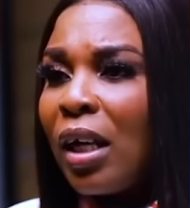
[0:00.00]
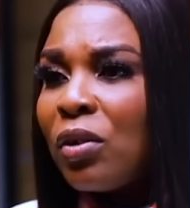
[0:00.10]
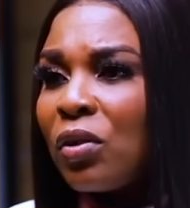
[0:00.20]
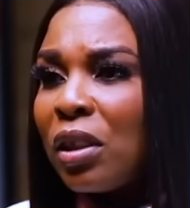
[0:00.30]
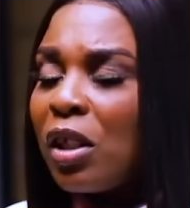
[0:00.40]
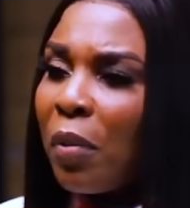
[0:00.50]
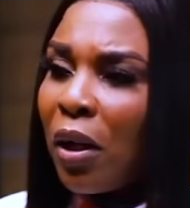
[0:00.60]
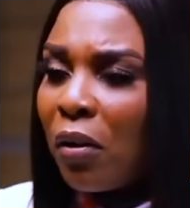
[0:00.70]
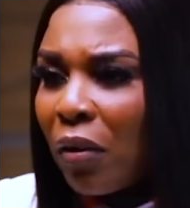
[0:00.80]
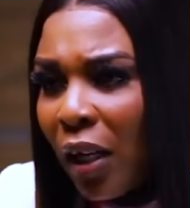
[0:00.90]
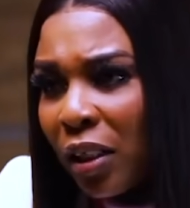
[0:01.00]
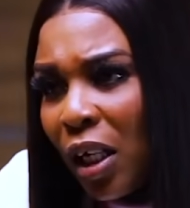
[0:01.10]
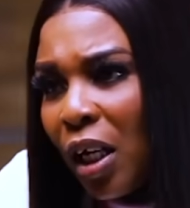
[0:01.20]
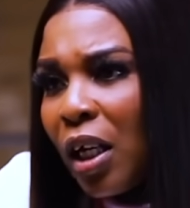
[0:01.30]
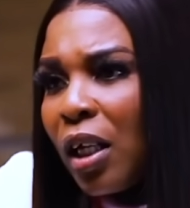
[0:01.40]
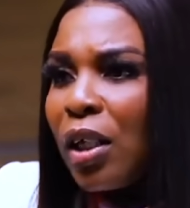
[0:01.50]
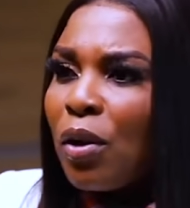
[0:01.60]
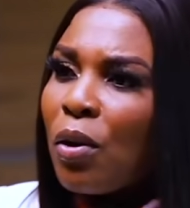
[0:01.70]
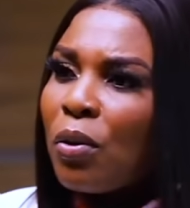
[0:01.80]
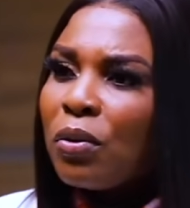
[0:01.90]
if he has to sleep and all of that,
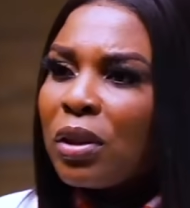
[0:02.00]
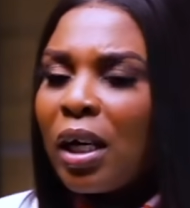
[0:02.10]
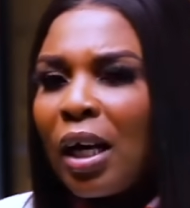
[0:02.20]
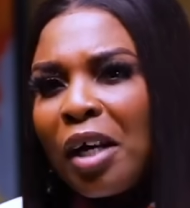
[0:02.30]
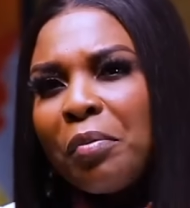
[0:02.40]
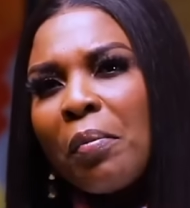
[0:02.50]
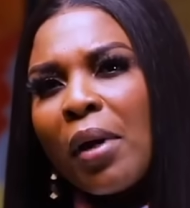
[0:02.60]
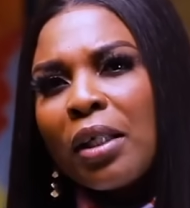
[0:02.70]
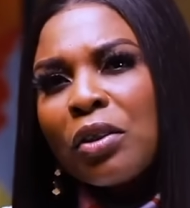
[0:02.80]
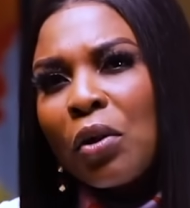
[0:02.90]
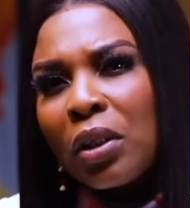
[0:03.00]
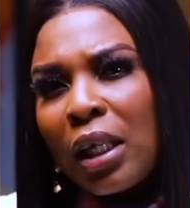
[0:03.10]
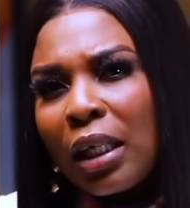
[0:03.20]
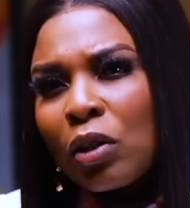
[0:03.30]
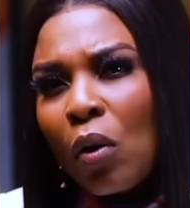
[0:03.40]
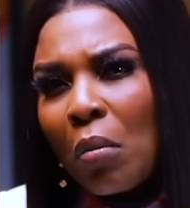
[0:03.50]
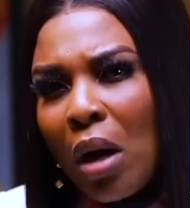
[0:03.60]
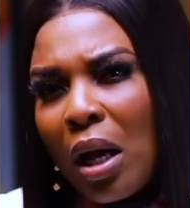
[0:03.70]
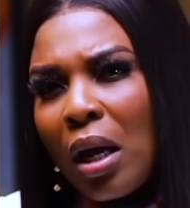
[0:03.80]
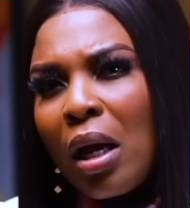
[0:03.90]
he goes there. I remember his daughter,
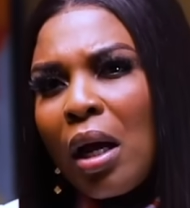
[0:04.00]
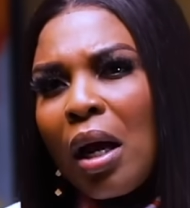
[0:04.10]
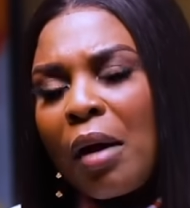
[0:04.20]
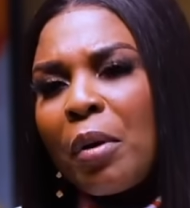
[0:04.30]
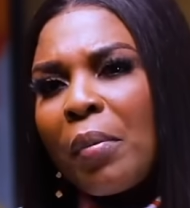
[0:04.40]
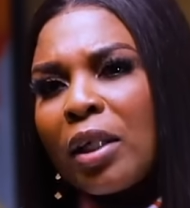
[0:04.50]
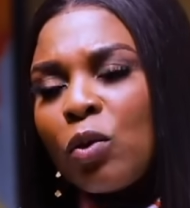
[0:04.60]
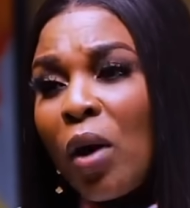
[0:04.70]
Tokbe, I remember